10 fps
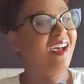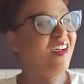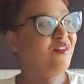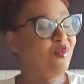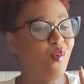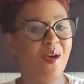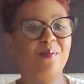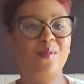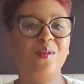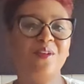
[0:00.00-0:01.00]
have one
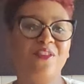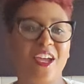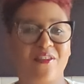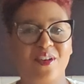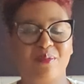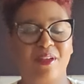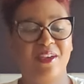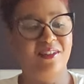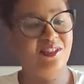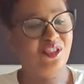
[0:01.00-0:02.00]
more favorite
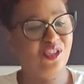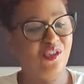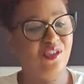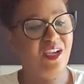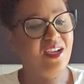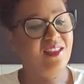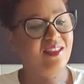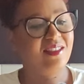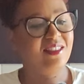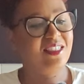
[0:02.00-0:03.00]
plant to show you guys,
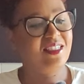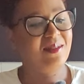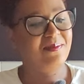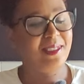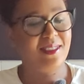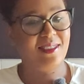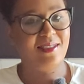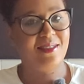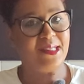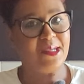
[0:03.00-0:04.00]
and she's a biggie.
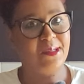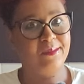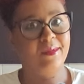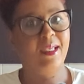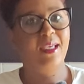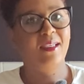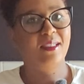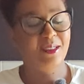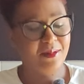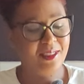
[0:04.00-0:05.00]
So
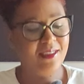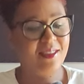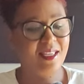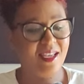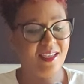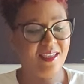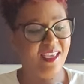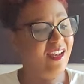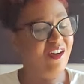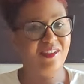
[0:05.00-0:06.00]
give me a second
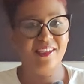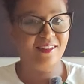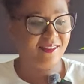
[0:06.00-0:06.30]
and I'll get